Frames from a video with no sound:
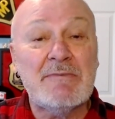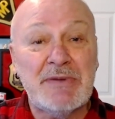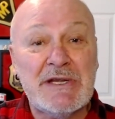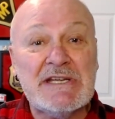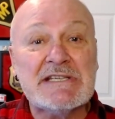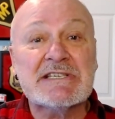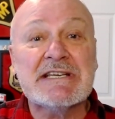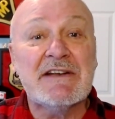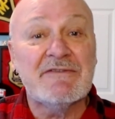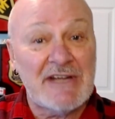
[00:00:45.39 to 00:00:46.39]
PEACE
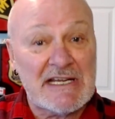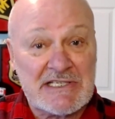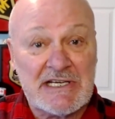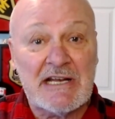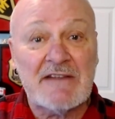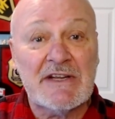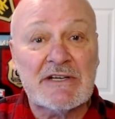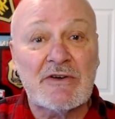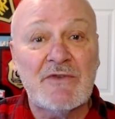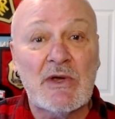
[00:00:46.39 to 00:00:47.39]
investigative
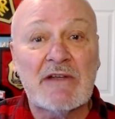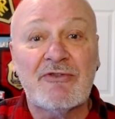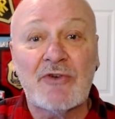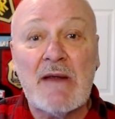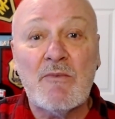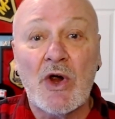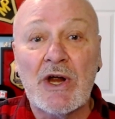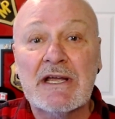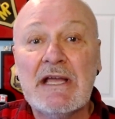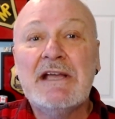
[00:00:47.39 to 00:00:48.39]
interviewing framework